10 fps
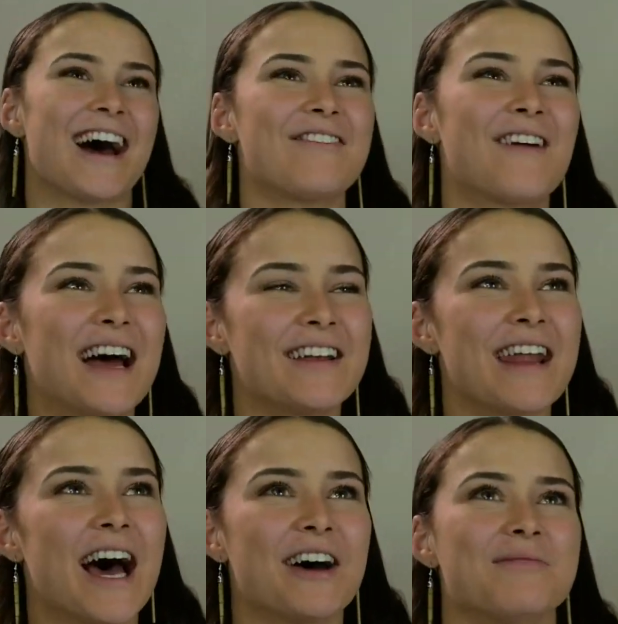I write
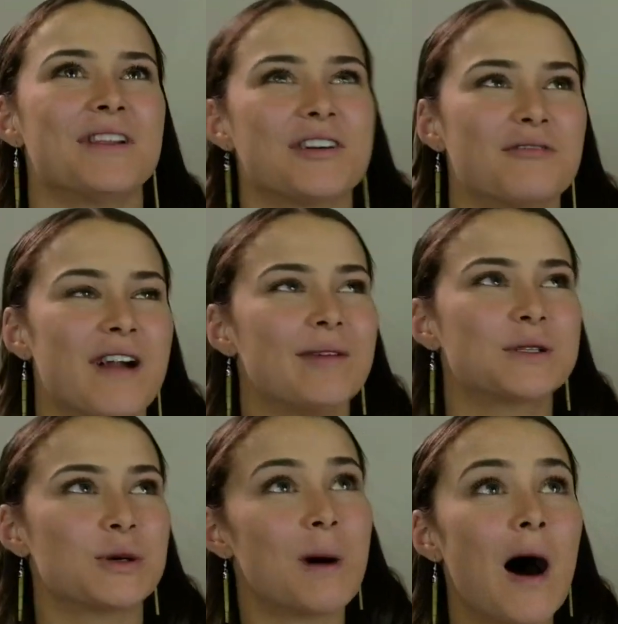little
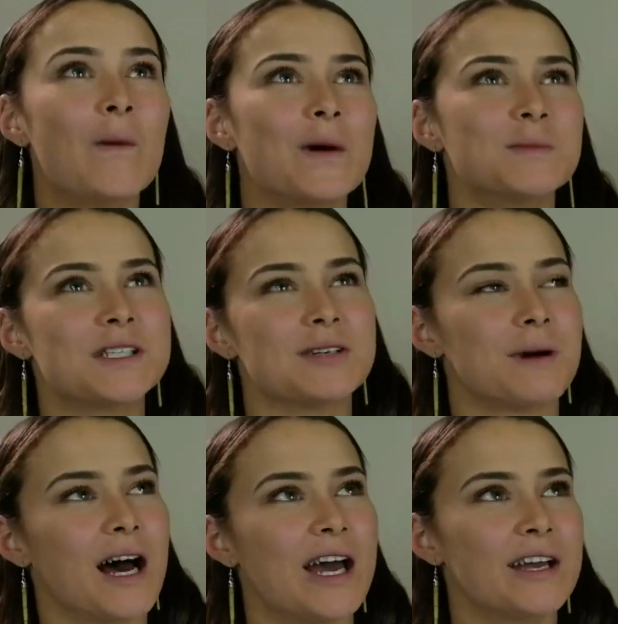raps or poems
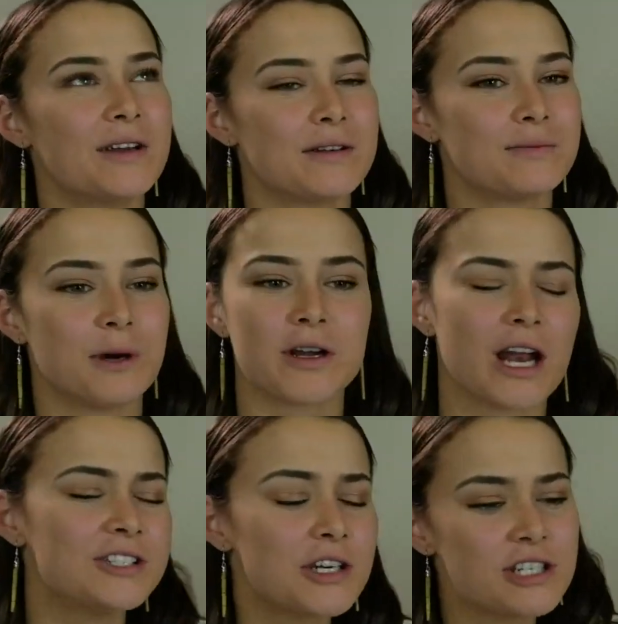in my book,
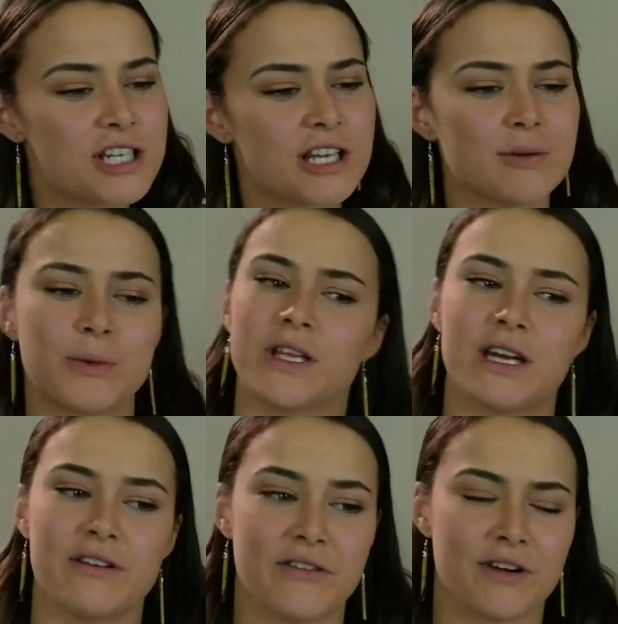and I don't share them with
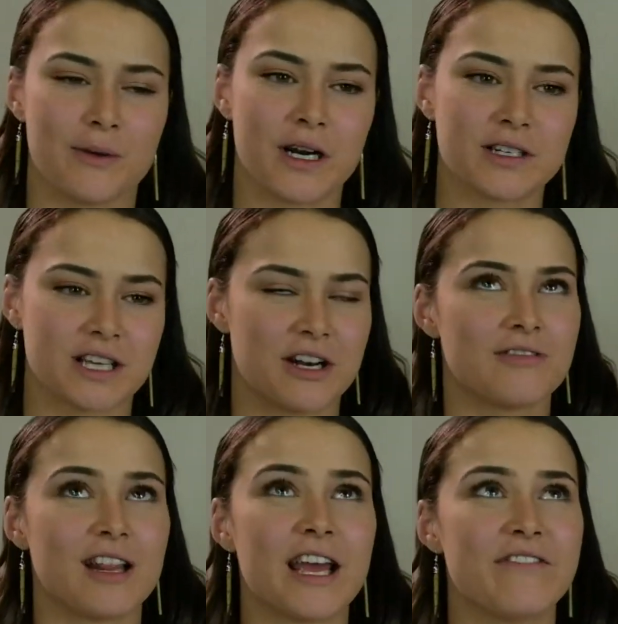everyone because I
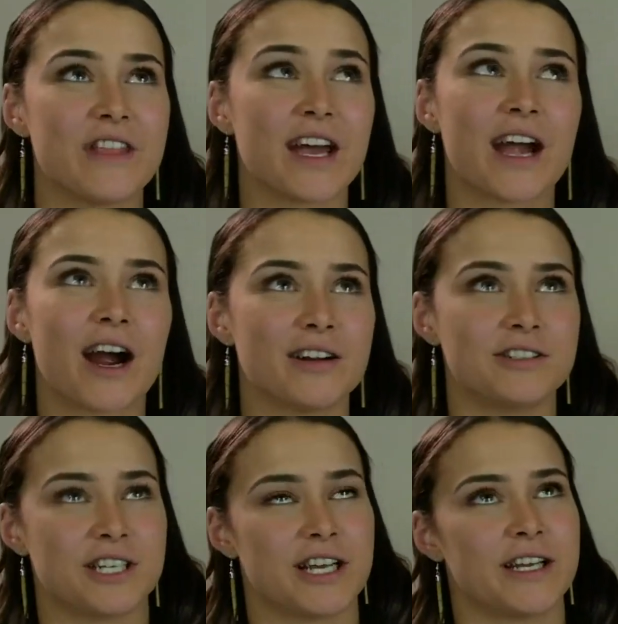don't really have that
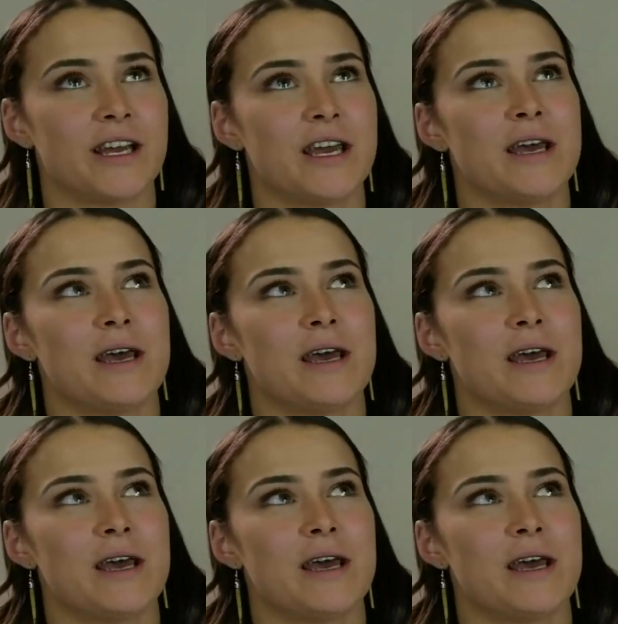courage yet.